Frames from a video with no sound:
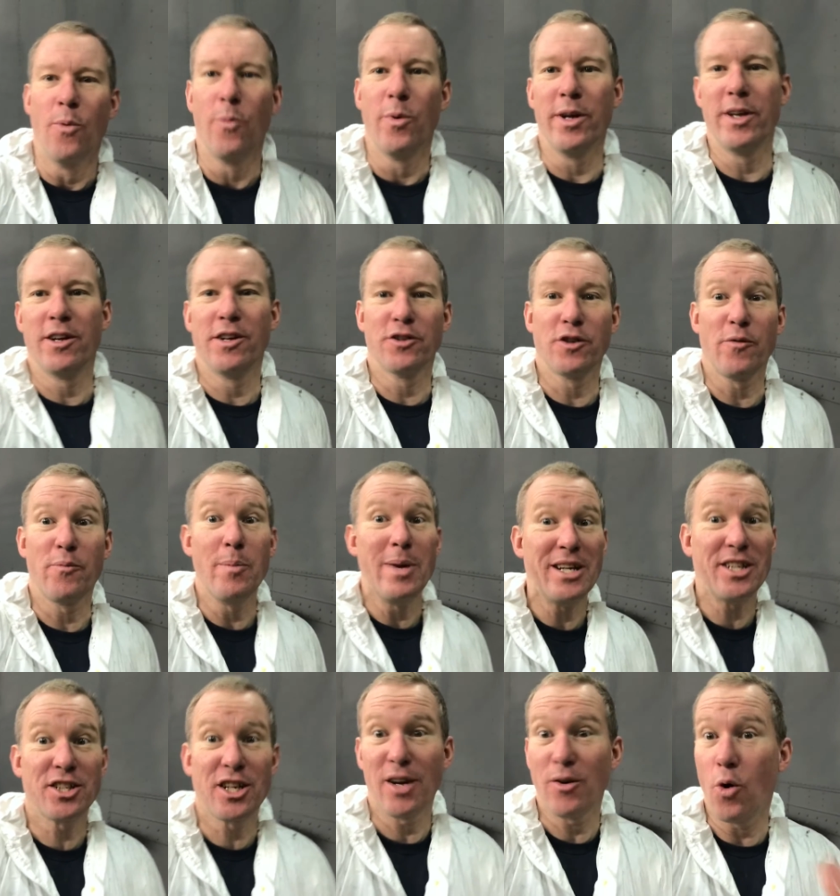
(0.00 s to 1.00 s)
because I've
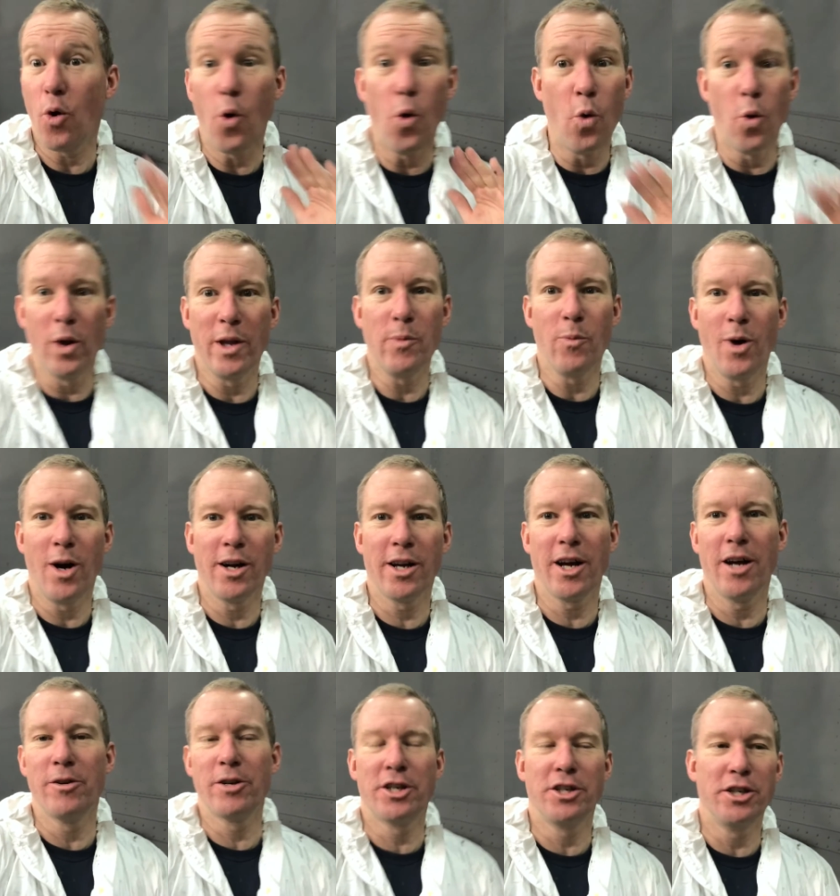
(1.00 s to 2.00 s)
mixed up all in one
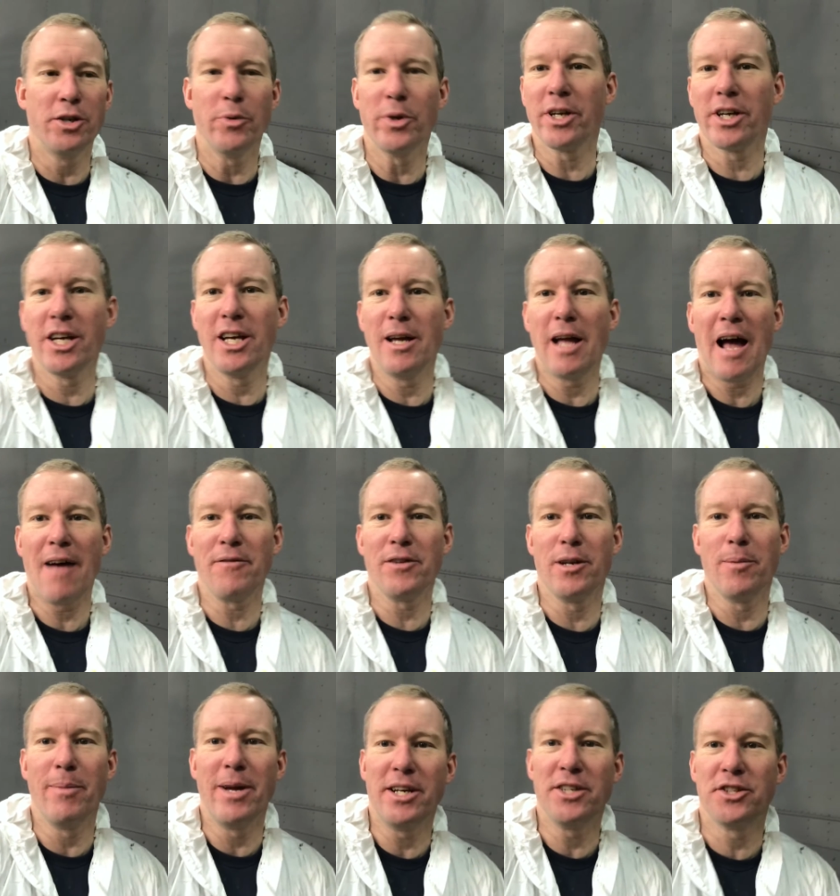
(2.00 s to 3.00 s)
go. Because you don't want to keep having
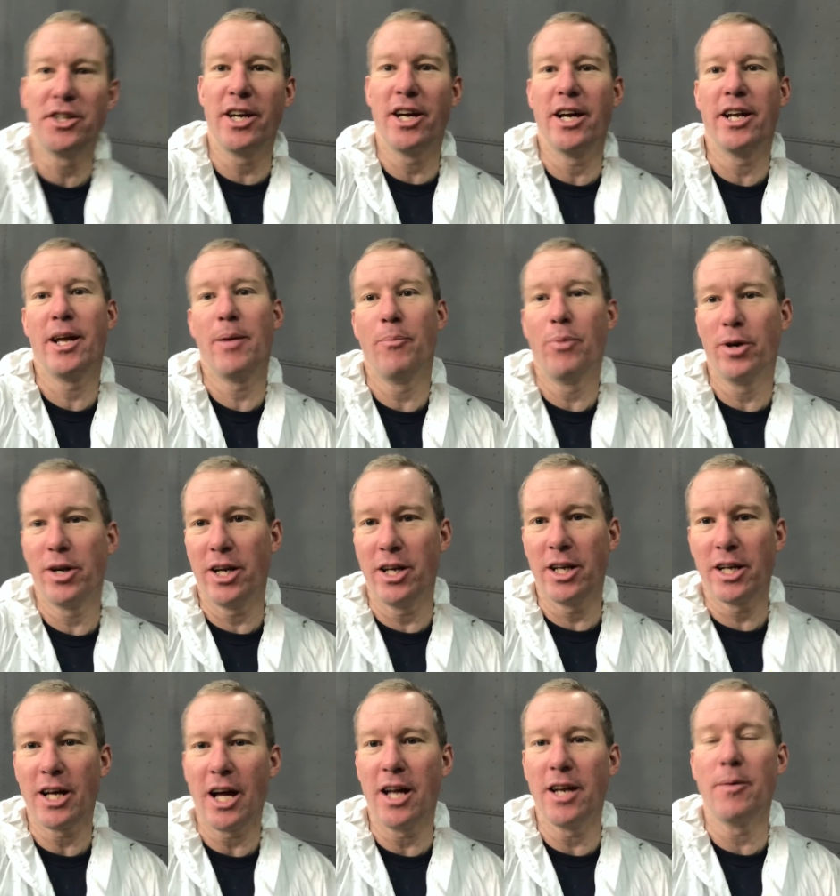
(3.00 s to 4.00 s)
to mix it and then put it in
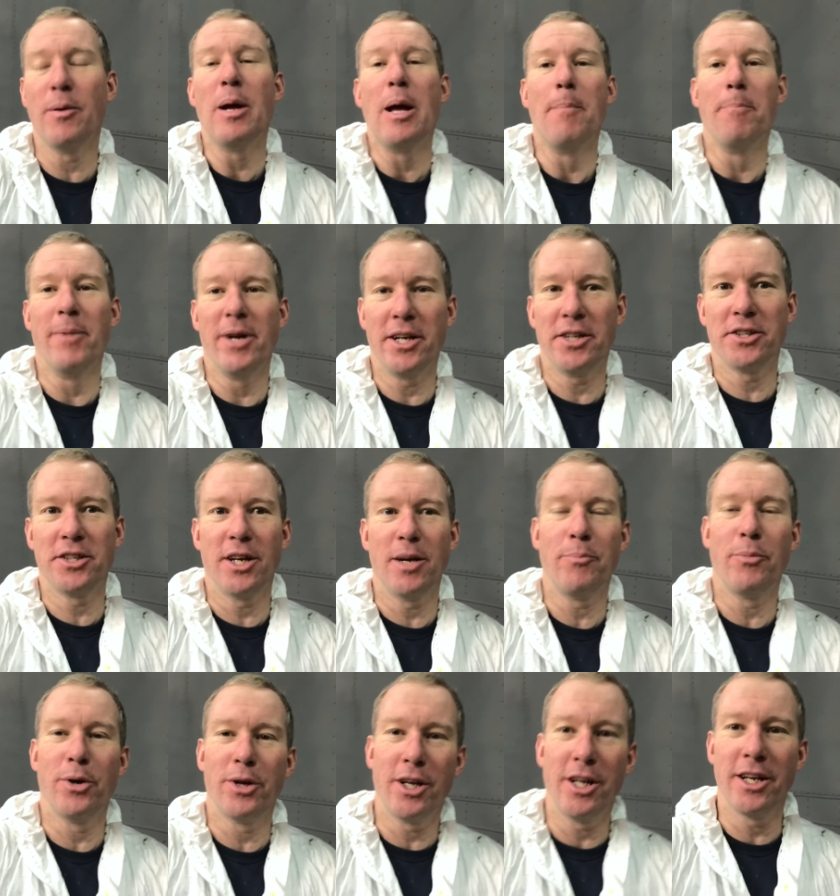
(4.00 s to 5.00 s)
the gun, mix
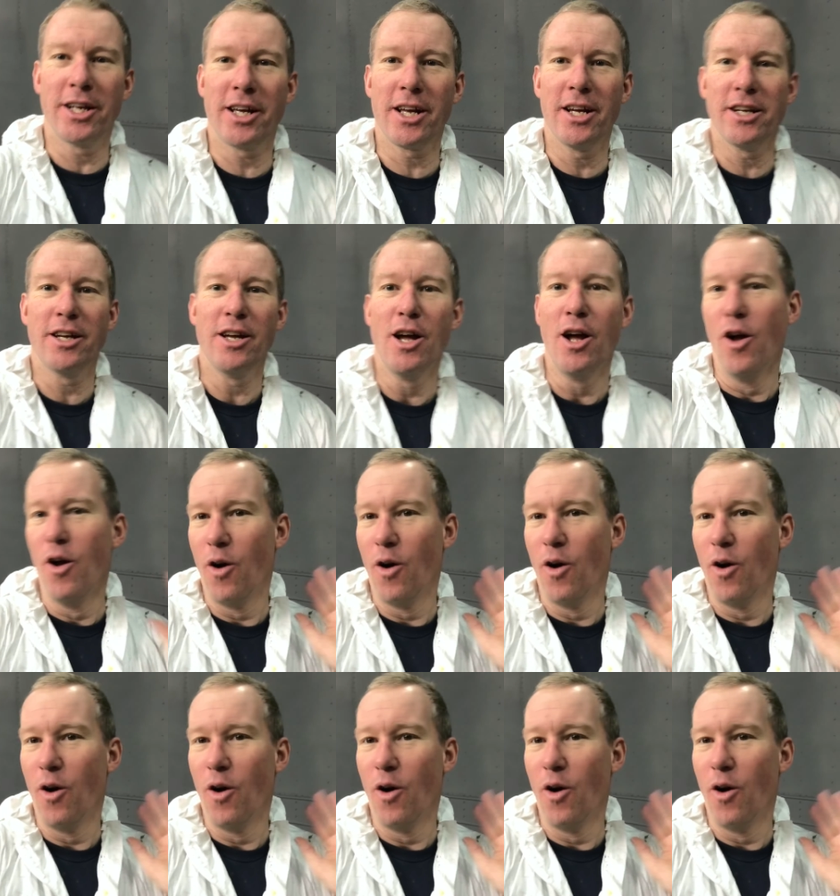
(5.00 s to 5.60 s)
it, put it in the gun.